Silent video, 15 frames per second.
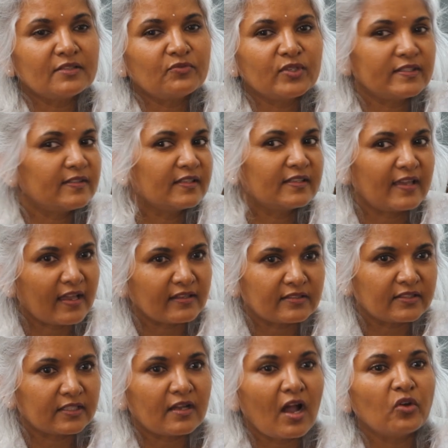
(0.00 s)
it was the
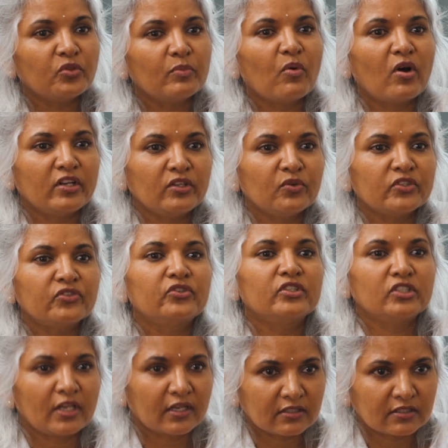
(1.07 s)
gastric, how the body was
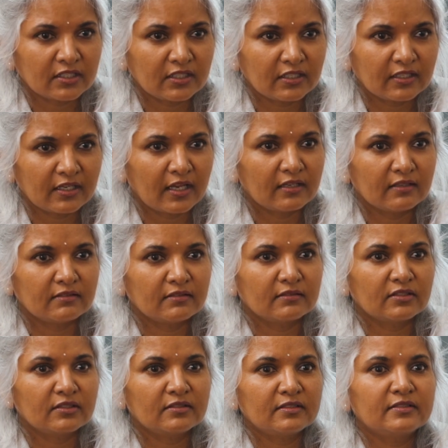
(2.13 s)
rejecting and
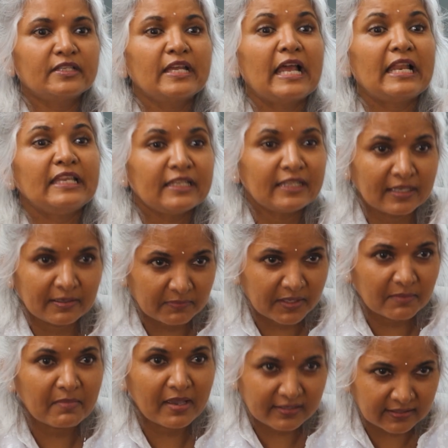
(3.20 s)
telling him
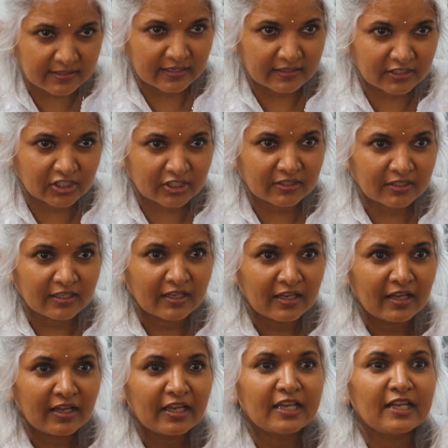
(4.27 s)
the message.
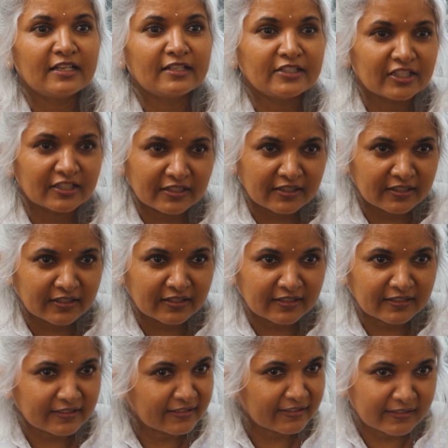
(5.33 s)
It just
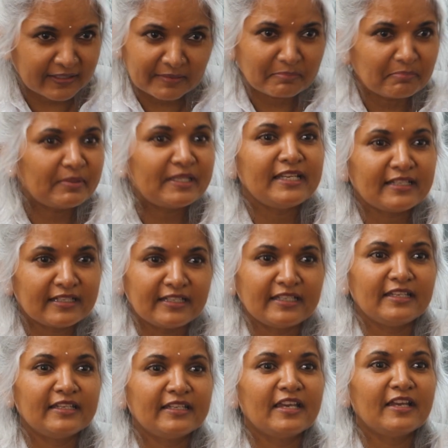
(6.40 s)

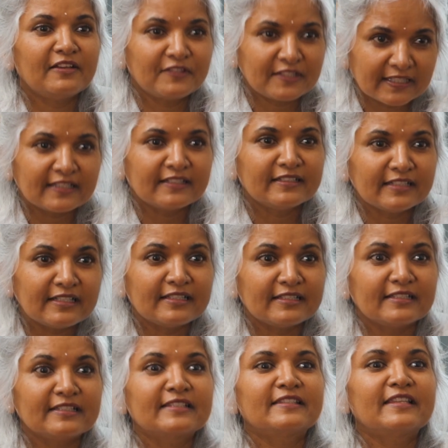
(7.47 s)
completely gave
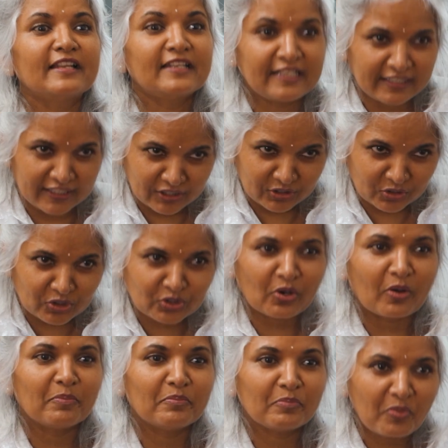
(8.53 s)
signals that he need to
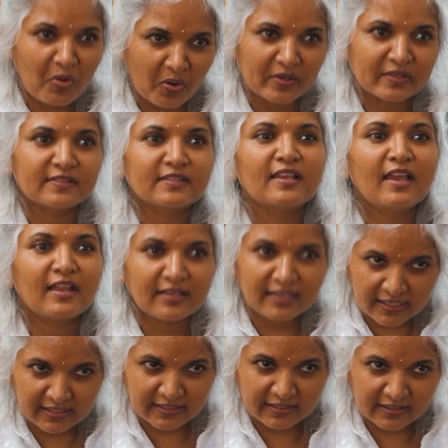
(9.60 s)
stop, pause and
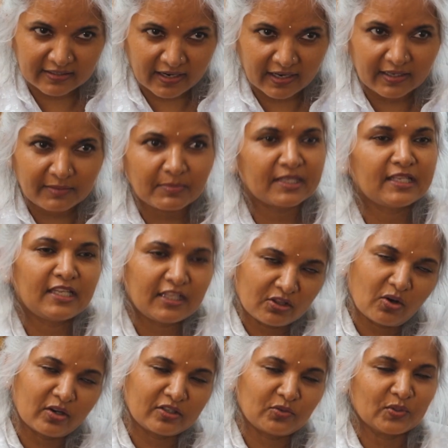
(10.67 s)
eat, right? But he
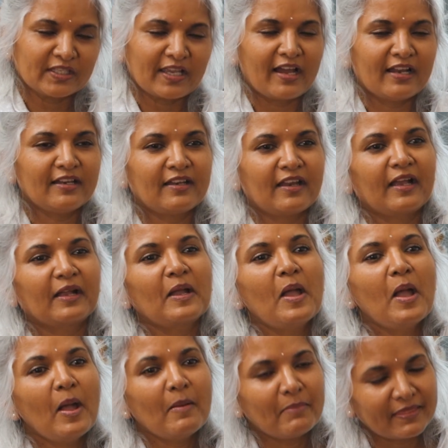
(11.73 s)
thought it was heart attack.
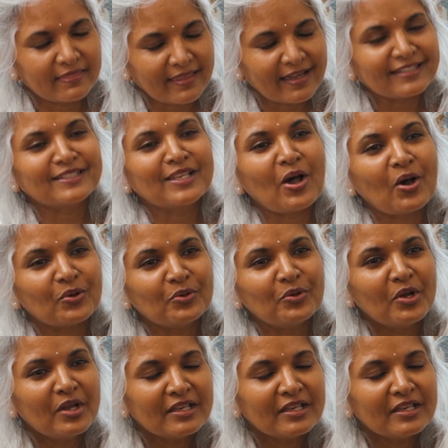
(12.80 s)
But that's how